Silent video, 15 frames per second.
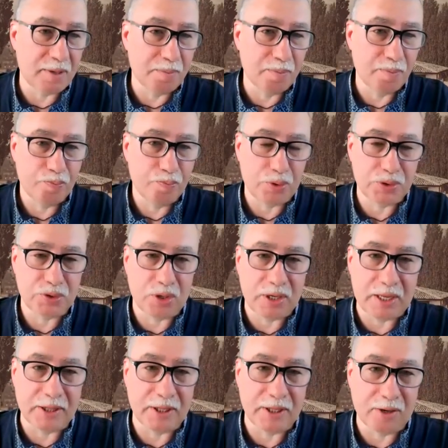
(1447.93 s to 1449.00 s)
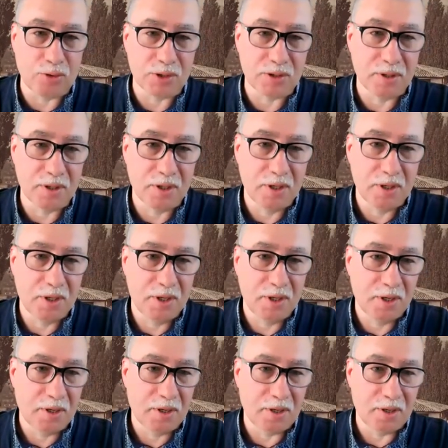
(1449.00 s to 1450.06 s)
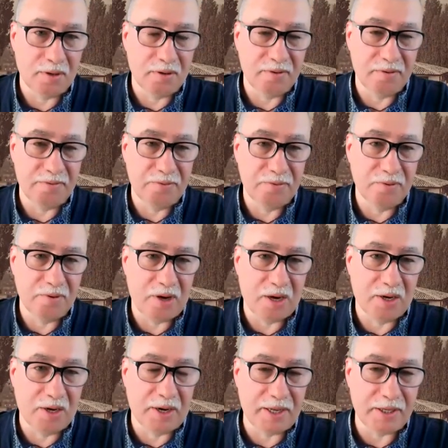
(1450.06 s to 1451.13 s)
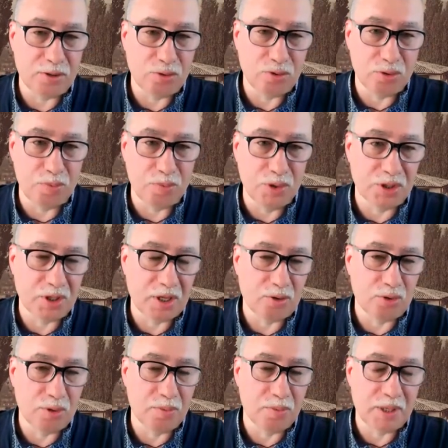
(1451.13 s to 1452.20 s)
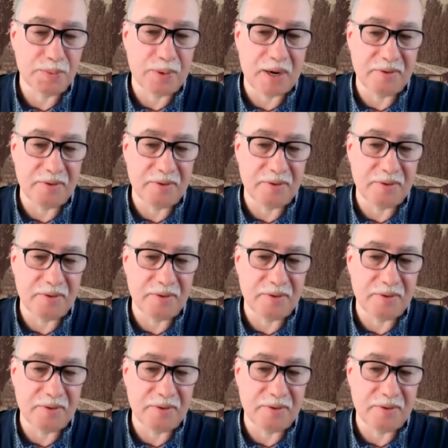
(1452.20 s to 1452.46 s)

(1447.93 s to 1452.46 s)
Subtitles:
some constant aggression between the people.